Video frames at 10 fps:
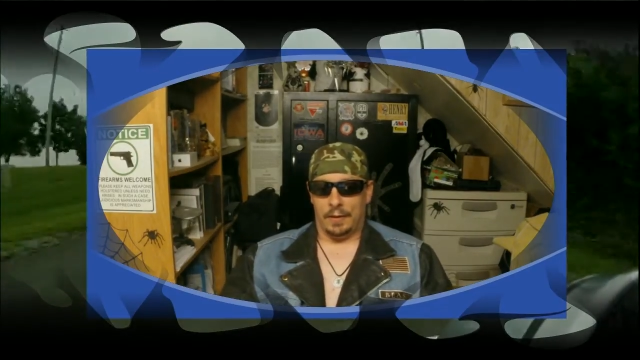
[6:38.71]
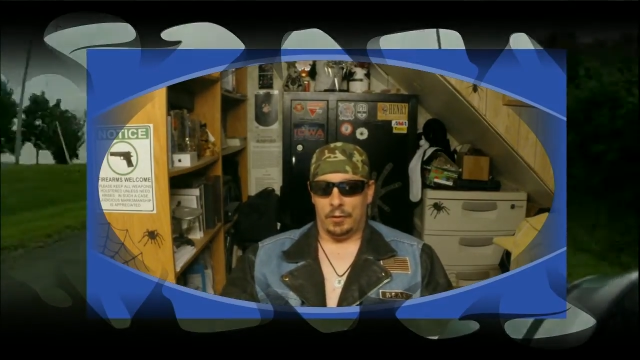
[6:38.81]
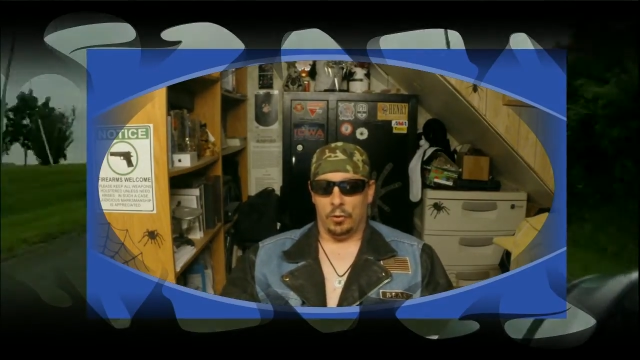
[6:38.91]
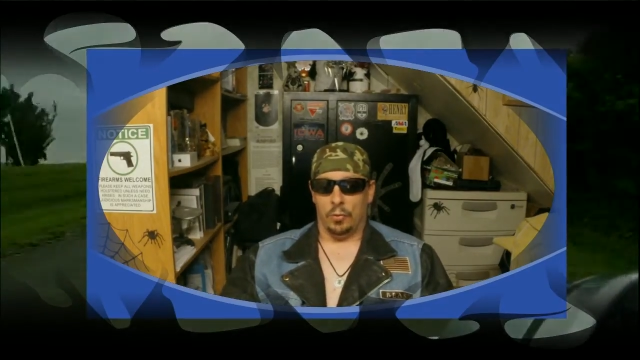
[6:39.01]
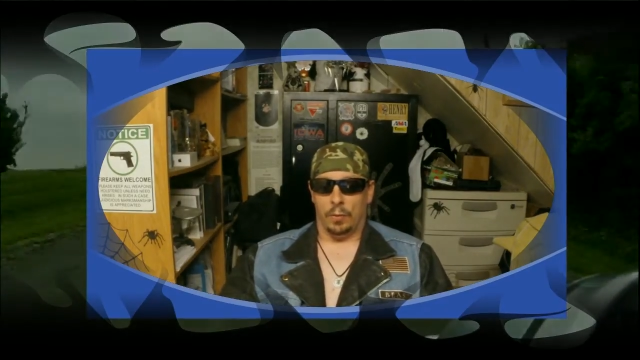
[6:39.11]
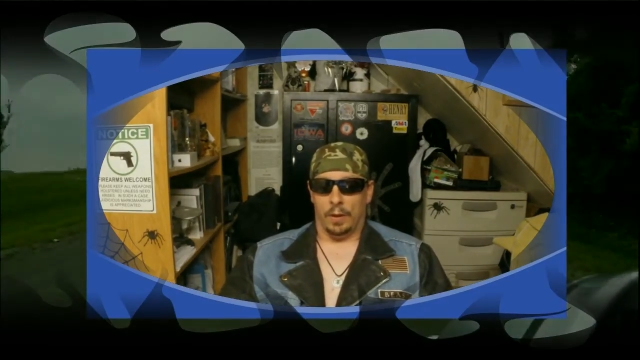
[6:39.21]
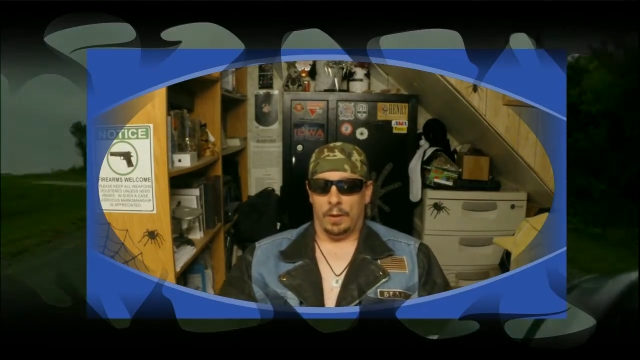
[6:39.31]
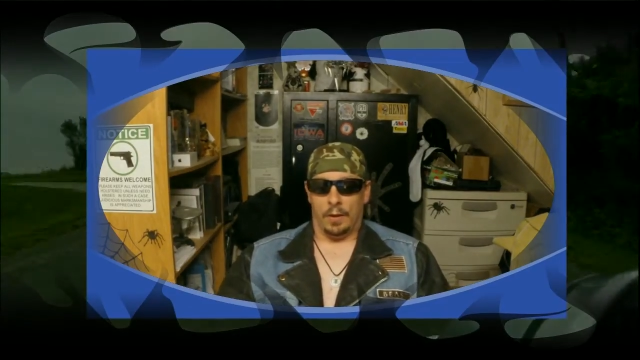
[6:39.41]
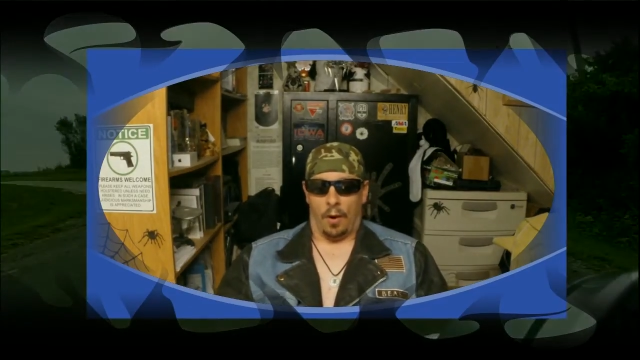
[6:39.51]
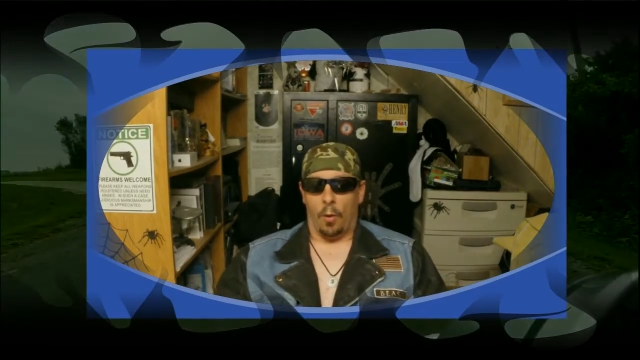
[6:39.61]
you
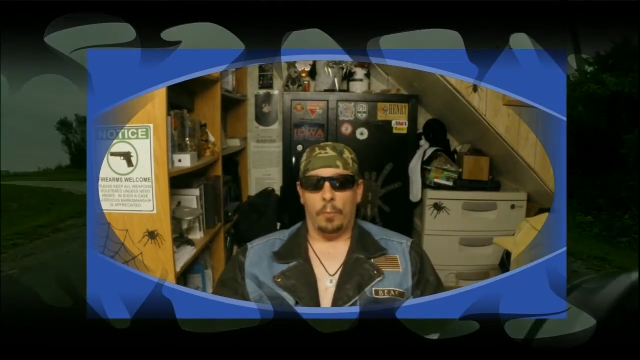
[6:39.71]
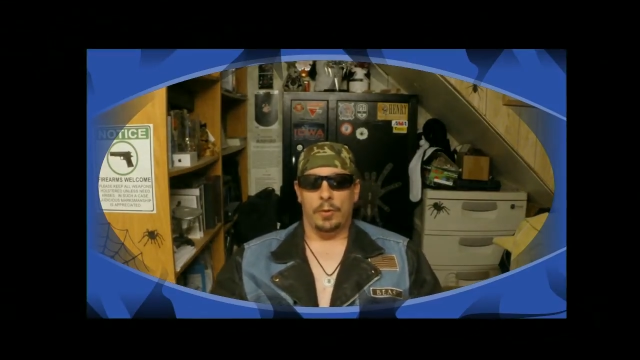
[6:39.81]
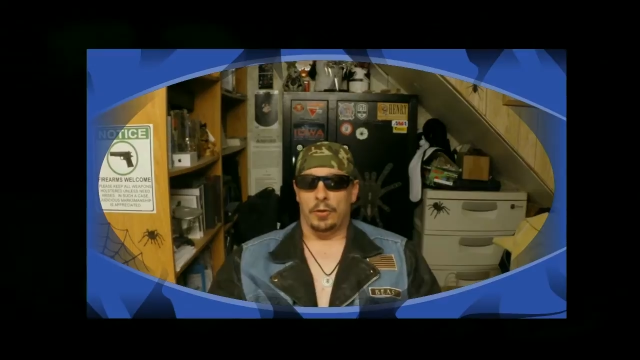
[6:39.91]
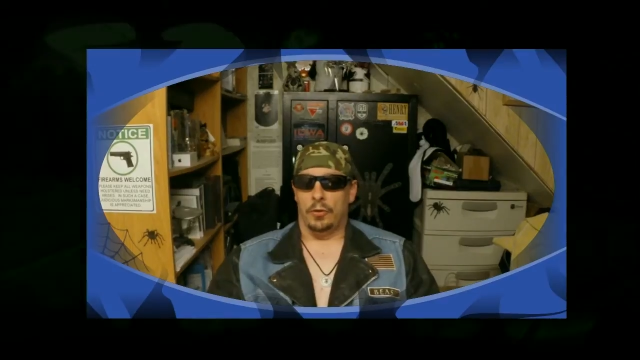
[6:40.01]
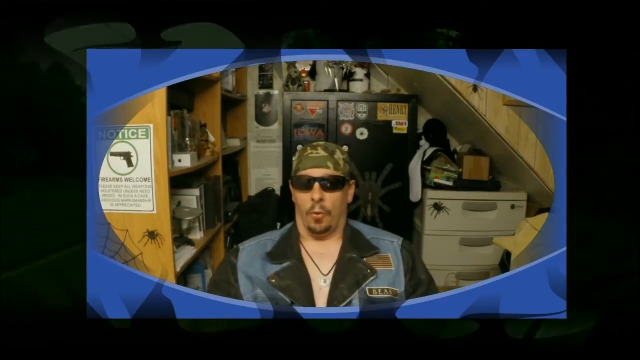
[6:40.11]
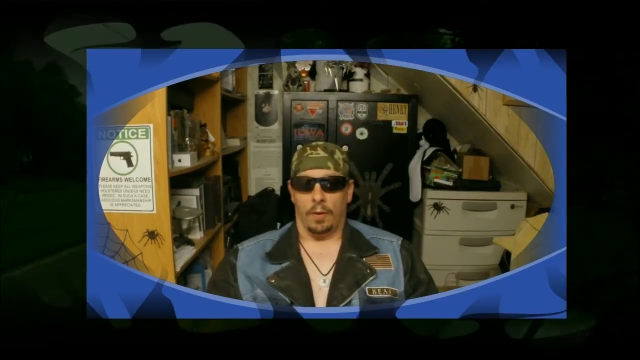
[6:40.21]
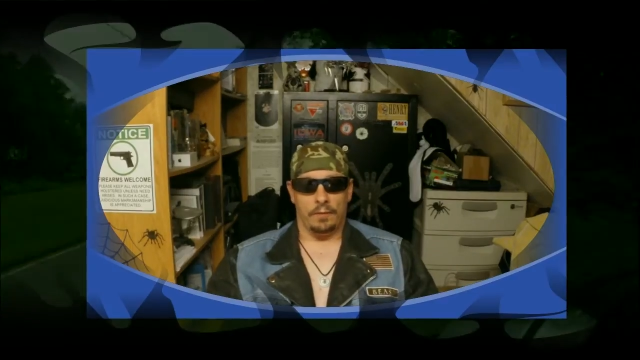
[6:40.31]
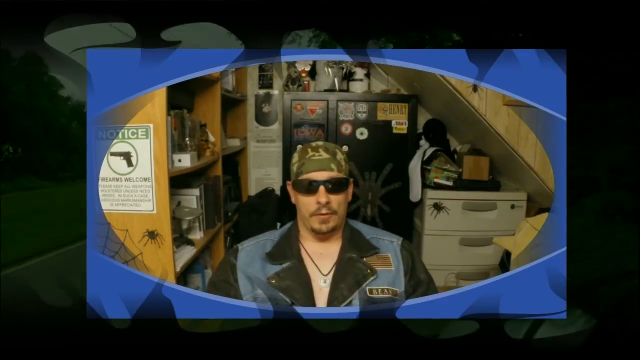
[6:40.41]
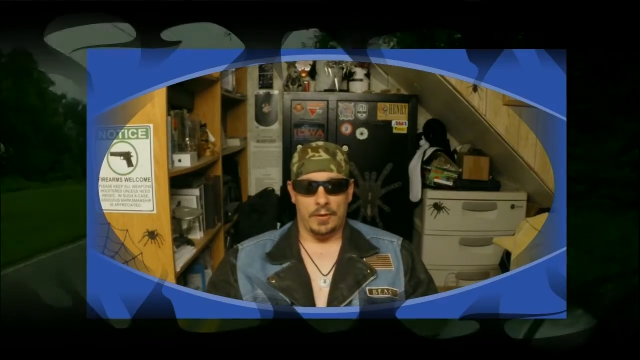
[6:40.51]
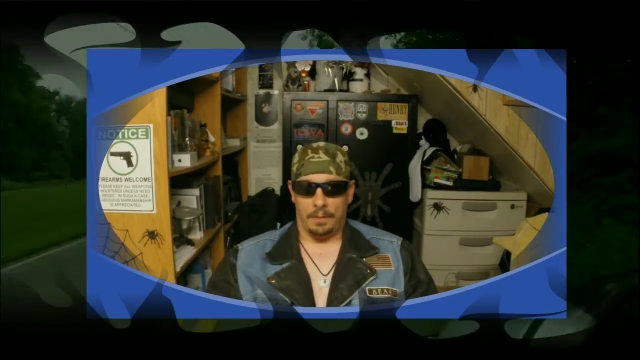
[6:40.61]
open the door
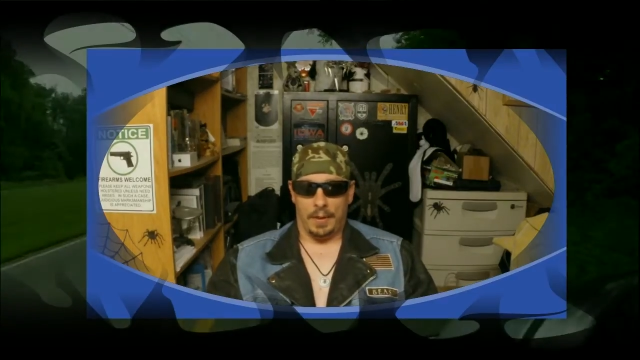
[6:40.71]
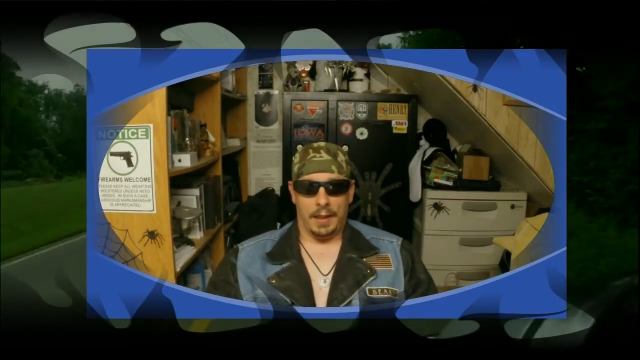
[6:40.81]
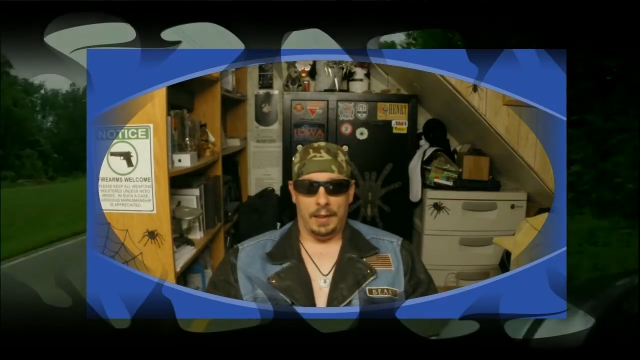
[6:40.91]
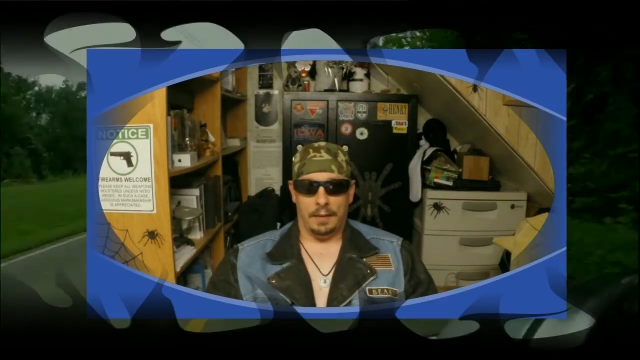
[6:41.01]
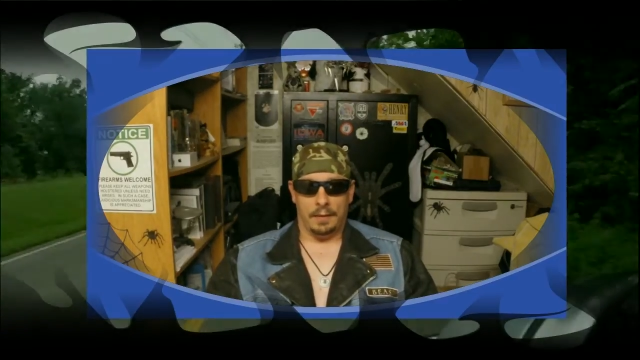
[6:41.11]
for somebody.